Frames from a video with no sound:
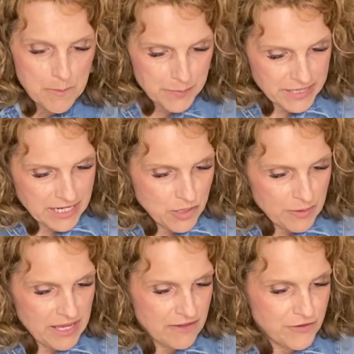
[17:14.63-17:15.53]
But
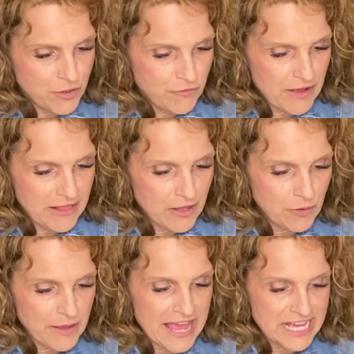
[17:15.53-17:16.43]
anyway, if you
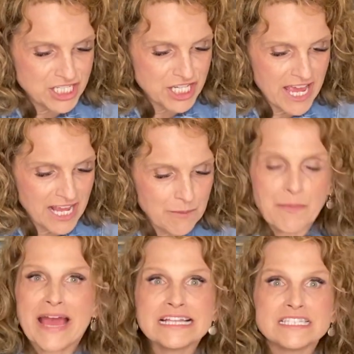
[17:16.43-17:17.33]
follow hashtag
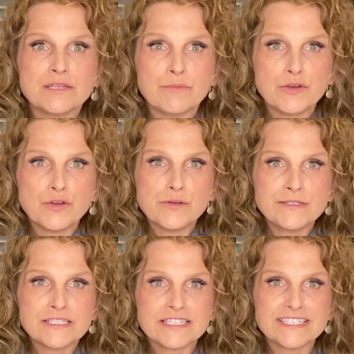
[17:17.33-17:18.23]
Bats and
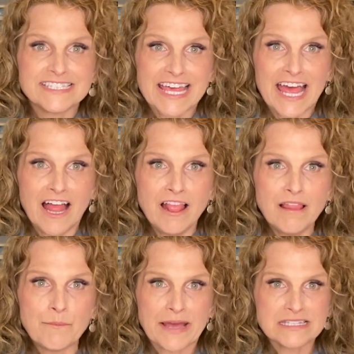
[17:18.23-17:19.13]
Booze Sal,
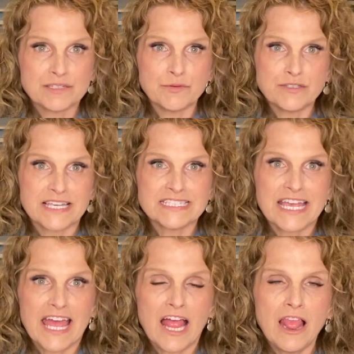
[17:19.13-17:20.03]
Bats and Booze
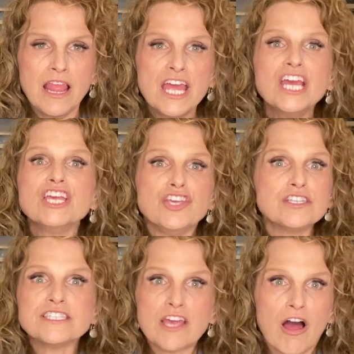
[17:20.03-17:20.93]
SAL, you'll
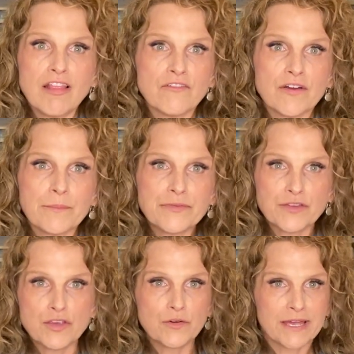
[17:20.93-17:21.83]
see all of them. So
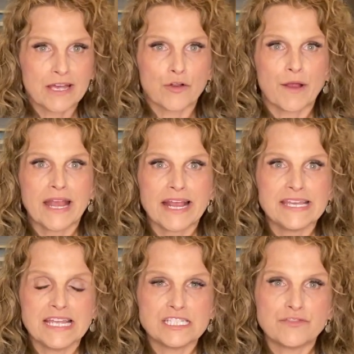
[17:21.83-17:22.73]
you'll get great
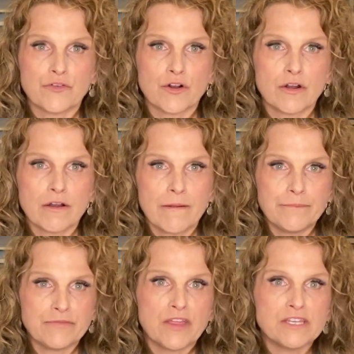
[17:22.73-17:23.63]
ideas for
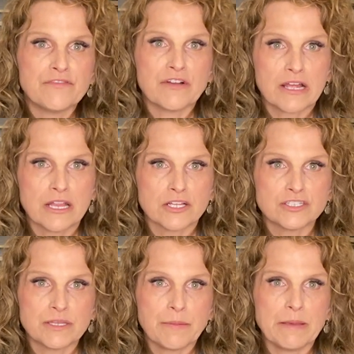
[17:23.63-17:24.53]
the different
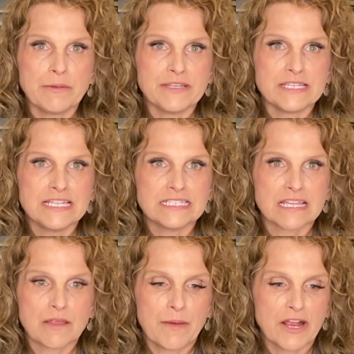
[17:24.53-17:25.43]
colors that people did these
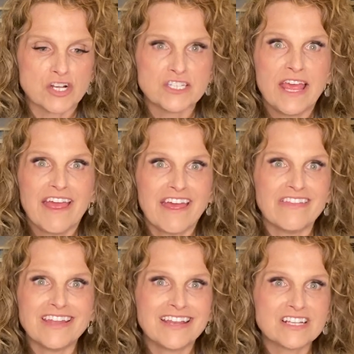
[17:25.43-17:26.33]
on the backers. And
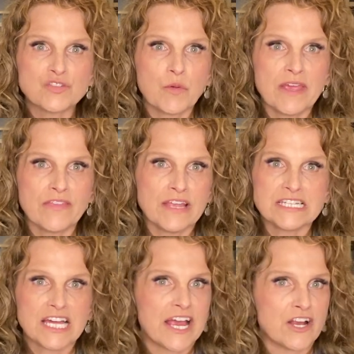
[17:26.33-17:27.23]
then next week, the
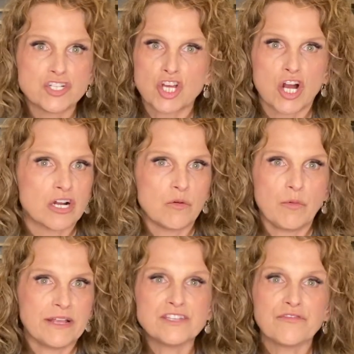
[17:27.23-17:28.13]
entire chart,
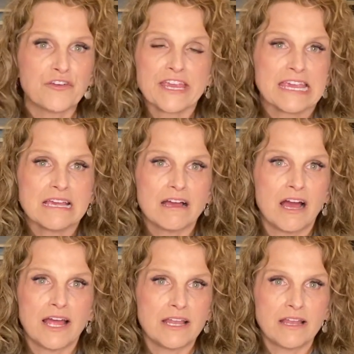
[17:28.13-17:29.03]
it's free
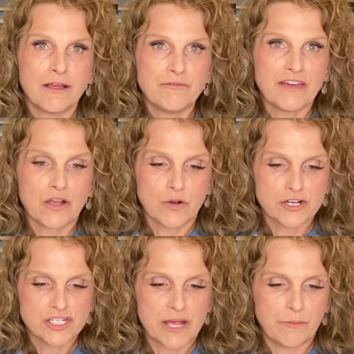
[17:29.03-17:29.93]
on
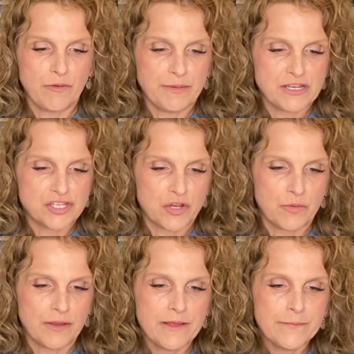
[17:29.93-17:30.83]
Fatquarter Shop, will be
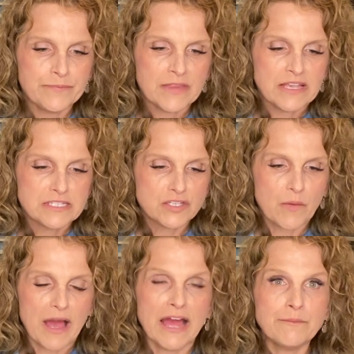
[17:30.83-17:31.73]
shown. So
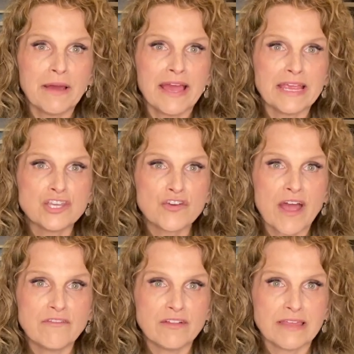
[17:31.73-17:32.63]
on my
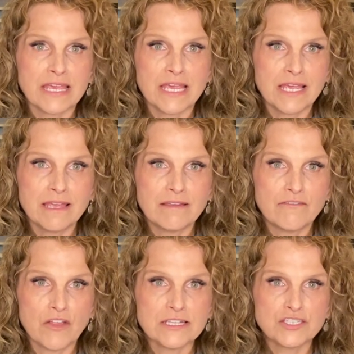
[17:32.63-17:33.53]
traveling
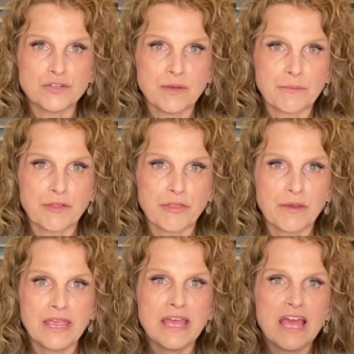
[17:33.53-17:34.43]
Flosstube number
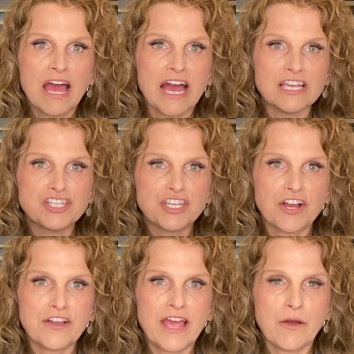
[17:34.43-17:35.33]
3, I
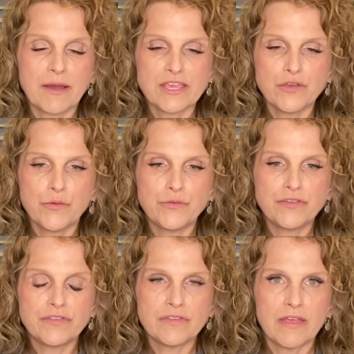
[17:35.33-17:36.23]
shared how I
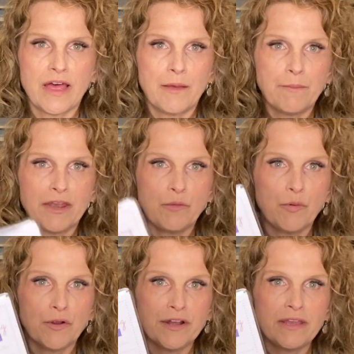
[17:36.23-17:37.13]
use a metal
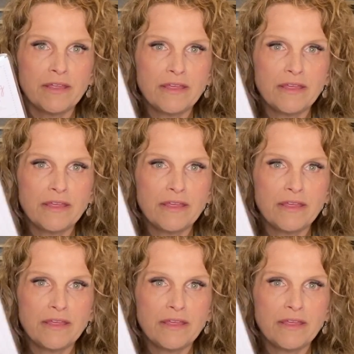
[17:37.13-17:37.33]
board